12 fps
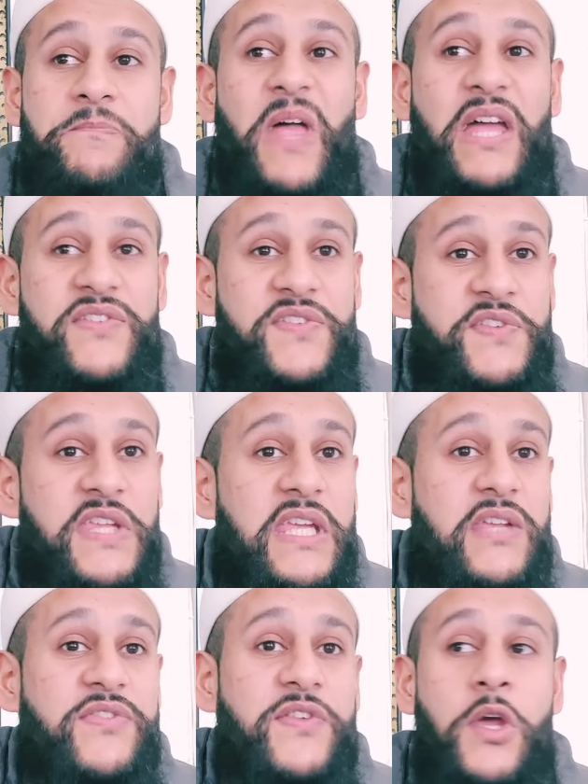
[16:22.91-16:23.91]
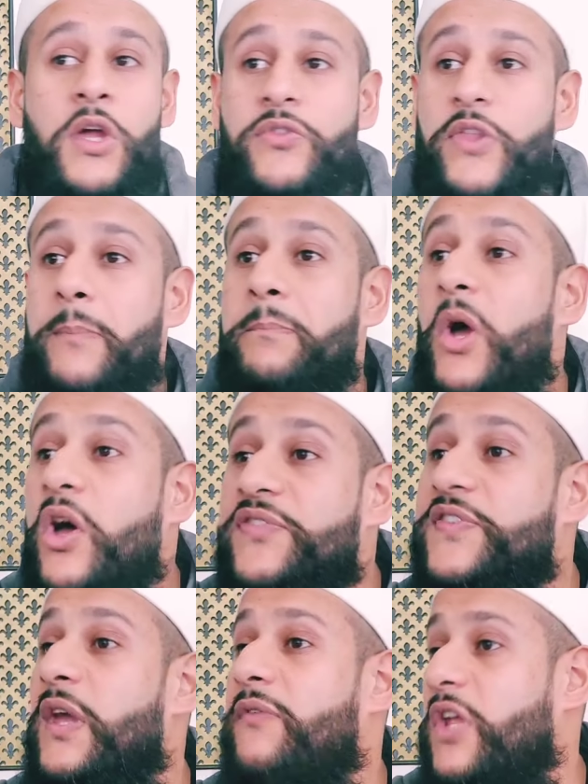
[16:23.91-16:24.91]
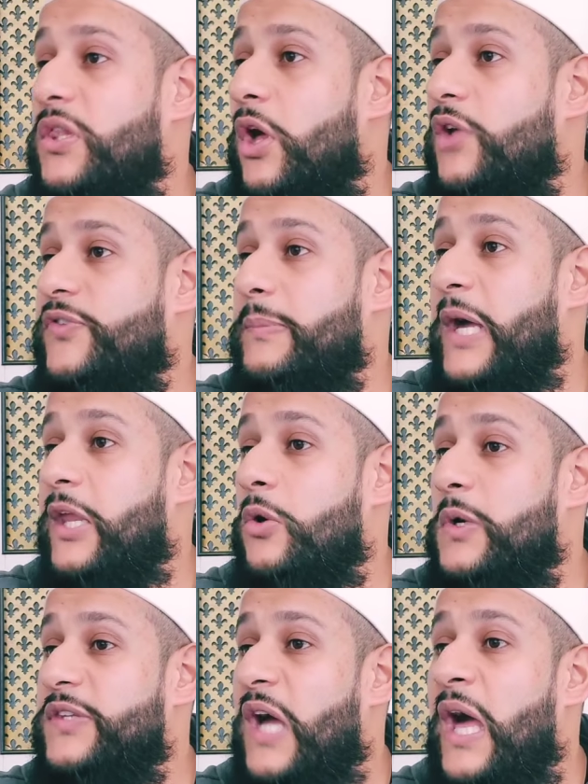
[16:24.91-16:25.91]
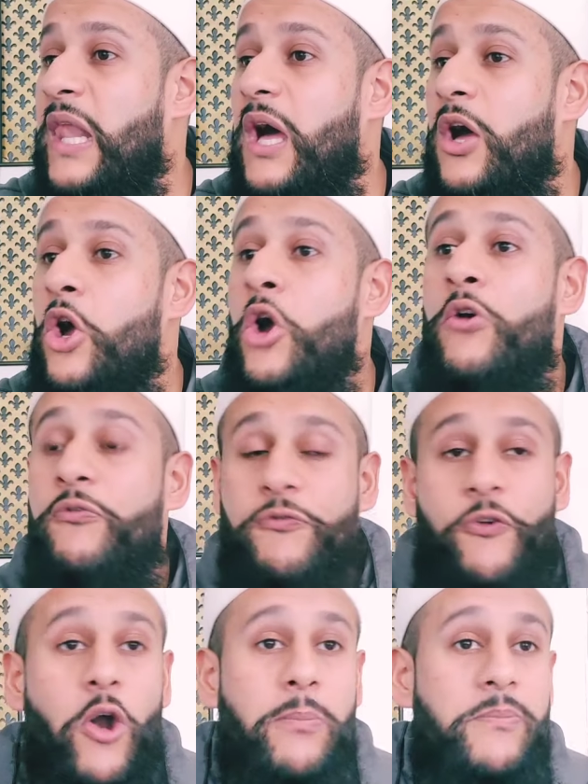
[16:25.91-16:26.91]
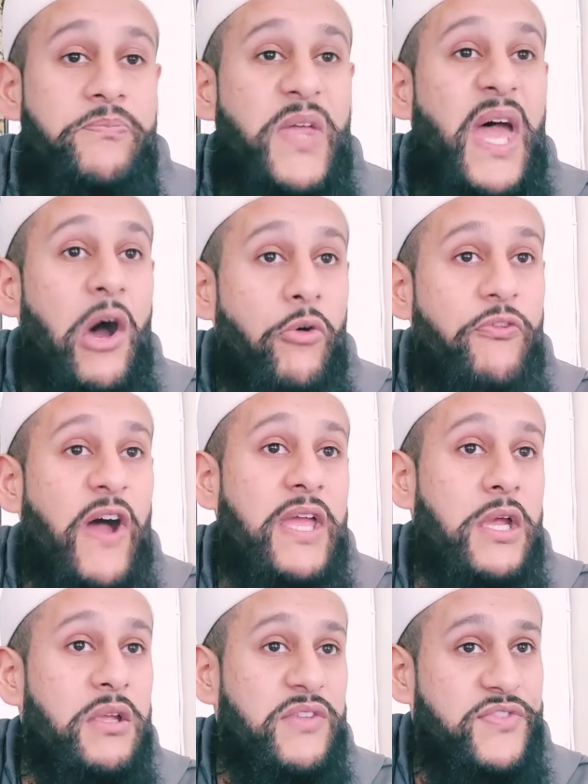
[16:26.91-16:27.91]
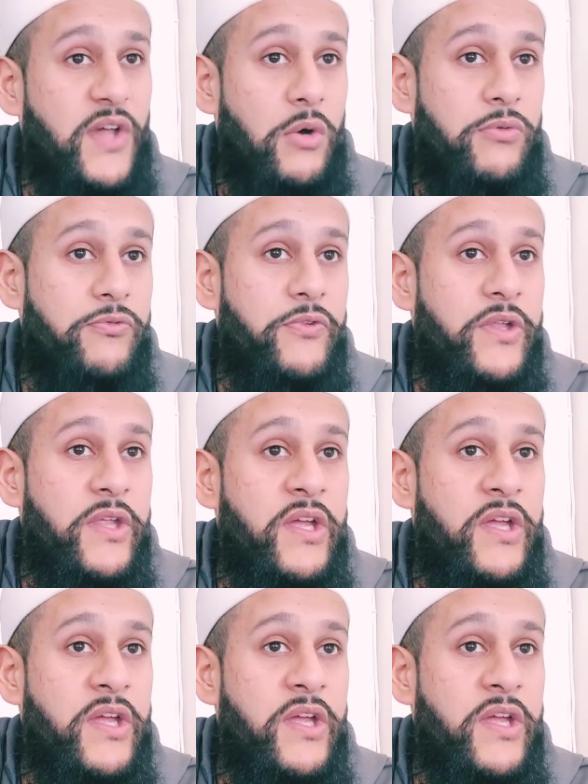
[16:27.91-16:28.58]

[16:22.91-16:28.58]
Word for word: that seeks the mercy of Allah subhanahu wa ta'ala from the hellfire itself.